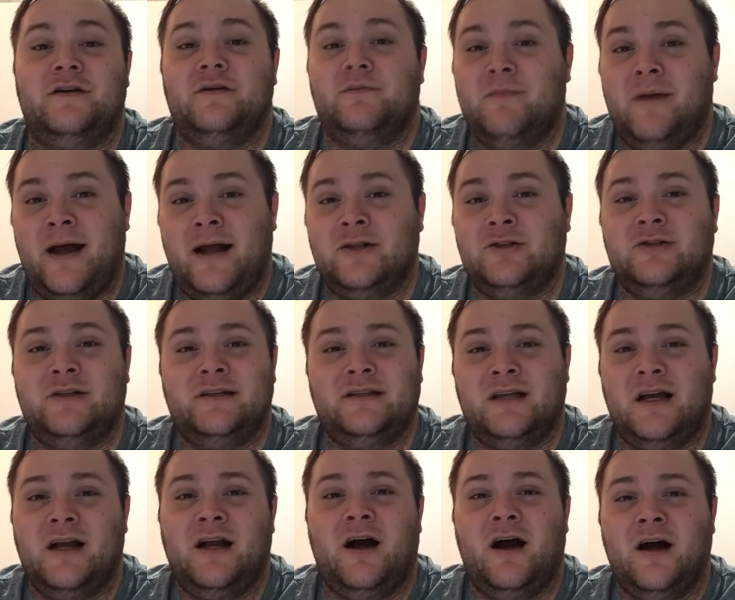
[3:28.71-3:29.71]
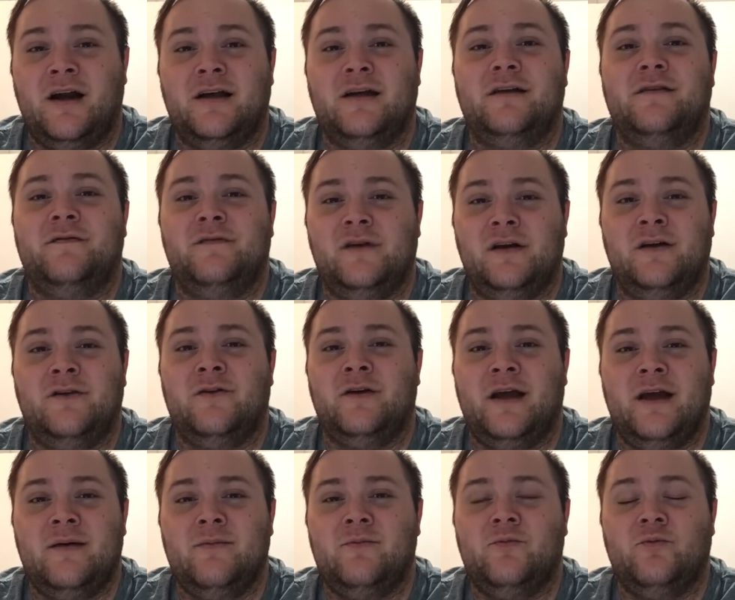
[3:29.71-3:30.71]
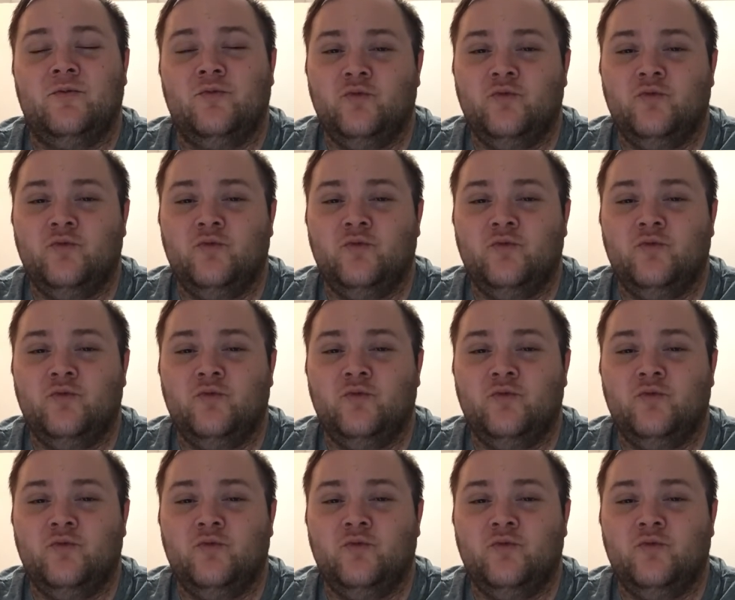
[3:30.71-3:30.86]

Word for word: to match this iconic video game